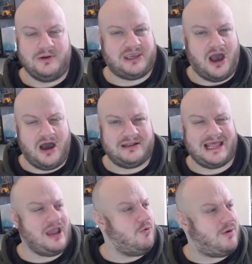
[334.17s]
We can't
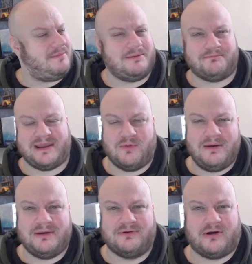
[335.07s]
let women be
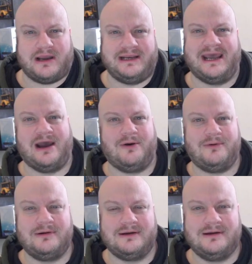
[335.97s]
women right now.
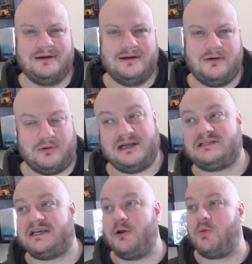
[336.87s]
When I
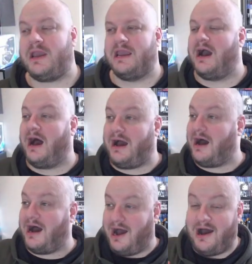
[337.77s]
say we,
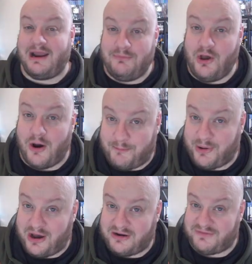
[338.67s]
I, I, I am not
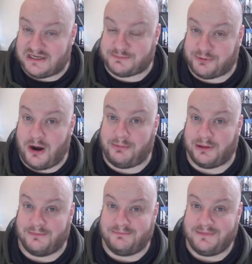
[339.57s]
part of this
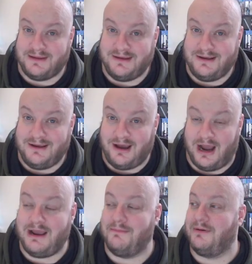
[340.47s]
problem.
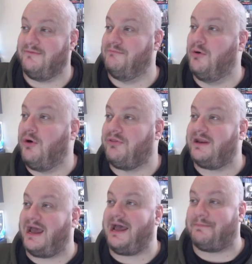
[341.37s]
I am more
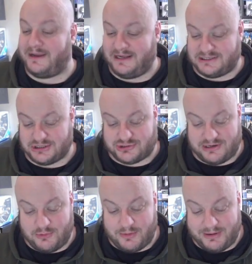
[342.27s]
than happy to
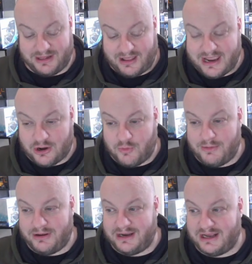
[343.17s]
treat women like
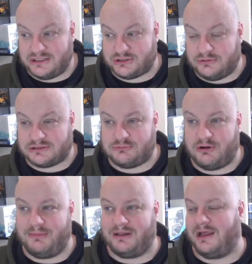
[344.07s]
women and talk to
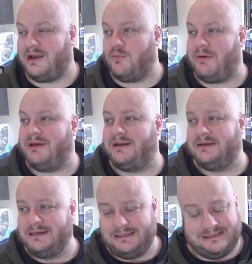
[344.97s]
women like women.